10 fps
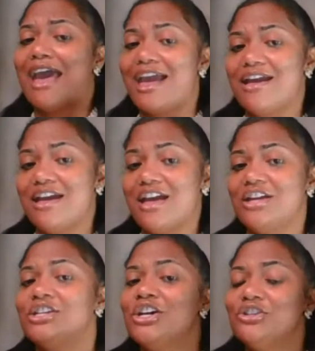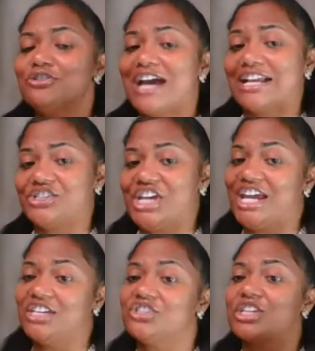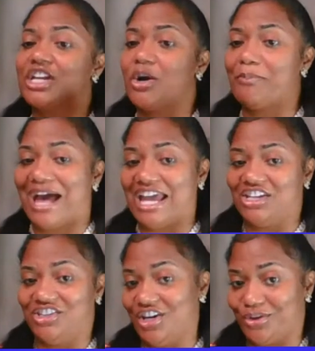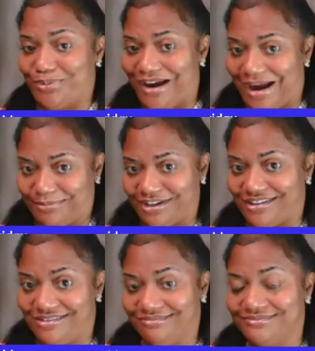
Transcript: and you got change to go buy another property